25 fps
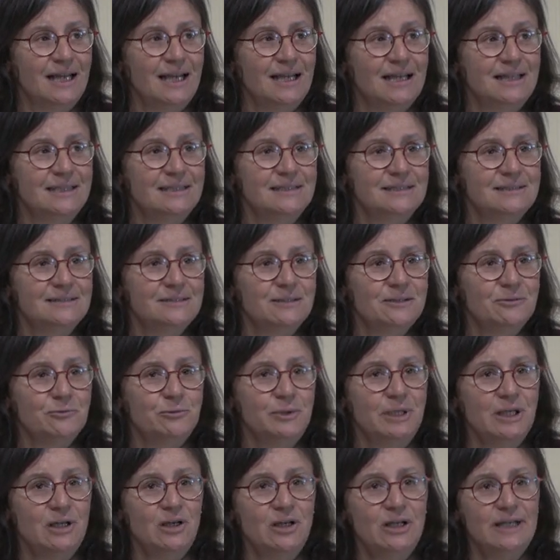and
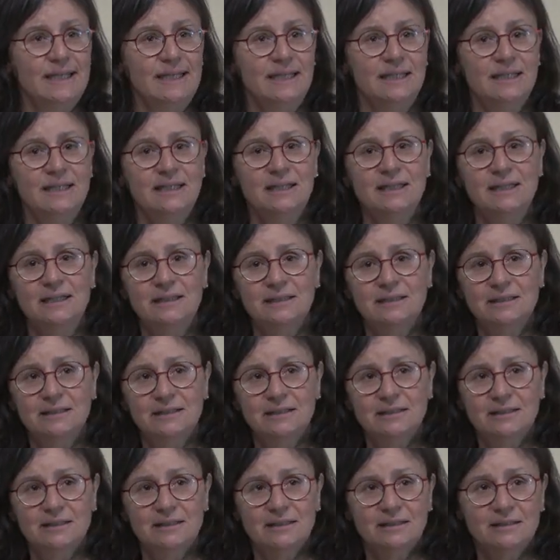we are here
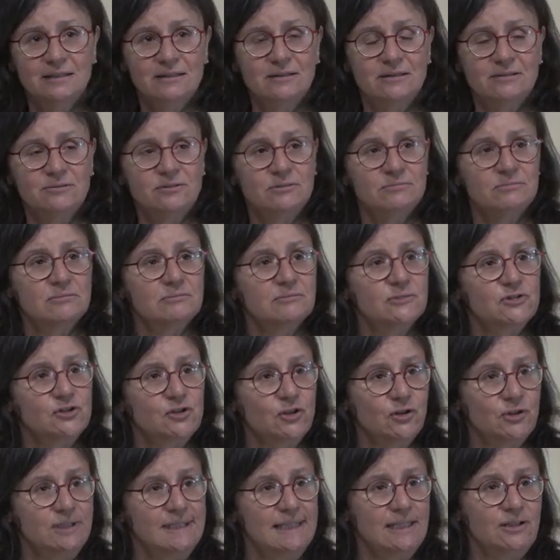uh,
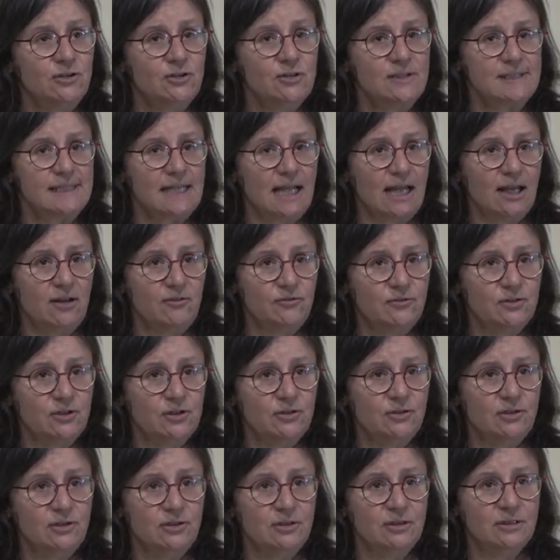30 years
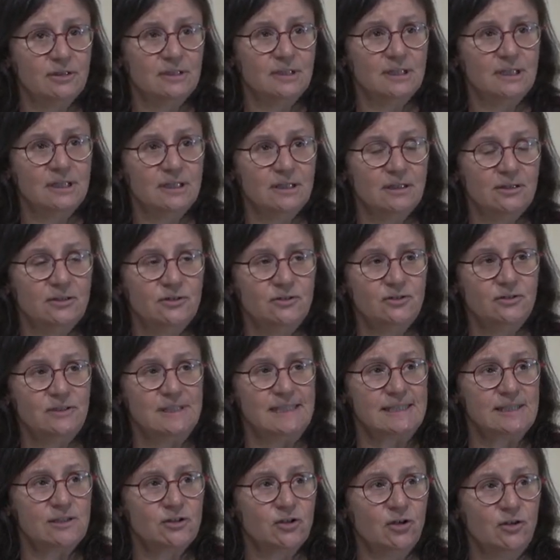after uh, the
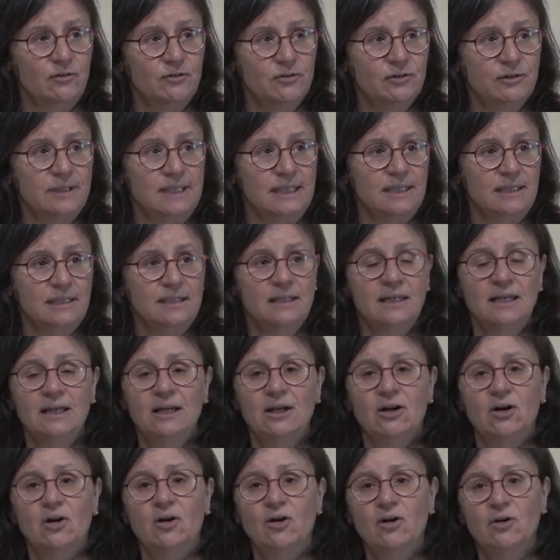discovery
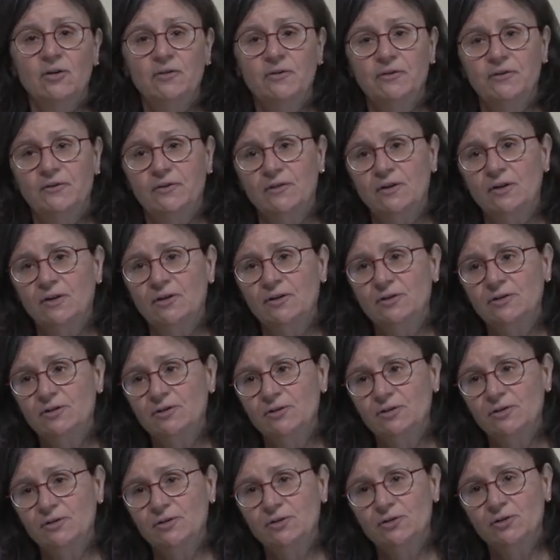of uh,
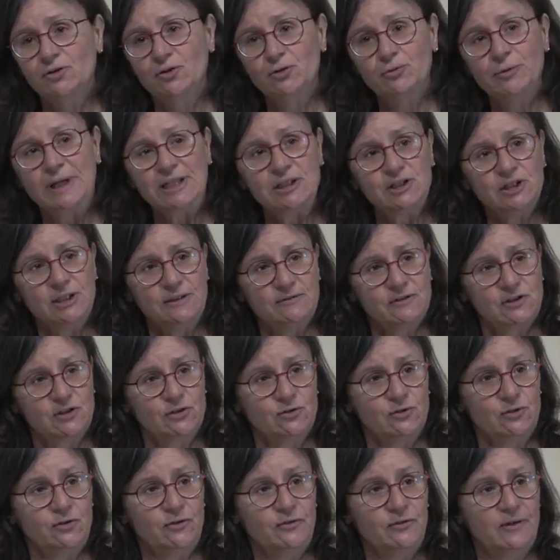the, the redshift,
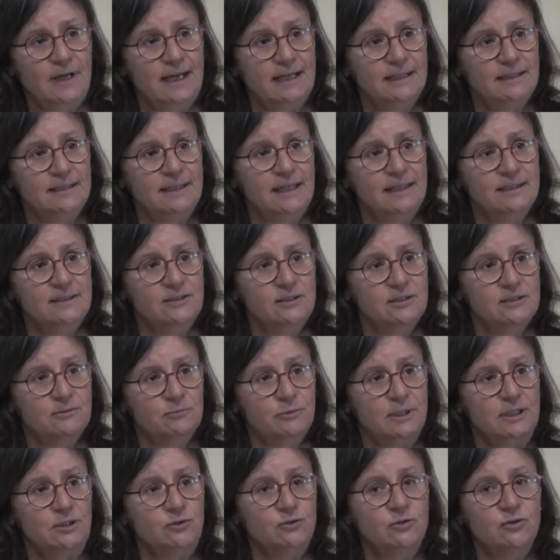so the fact that
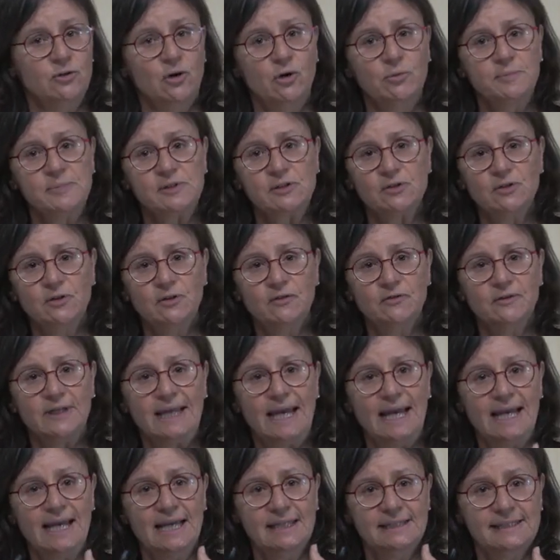when you observe
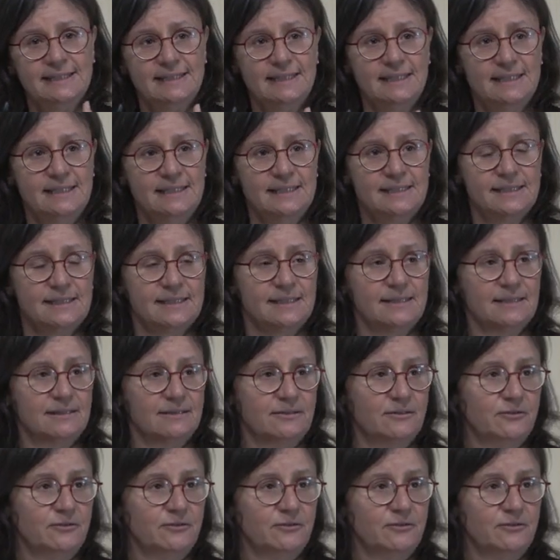galaxies